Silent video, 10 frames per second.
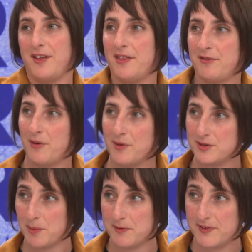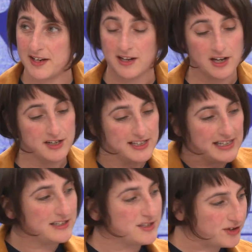they throw on top of it to
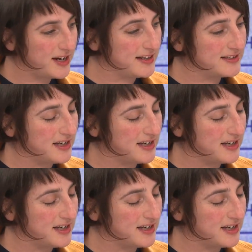illustrate this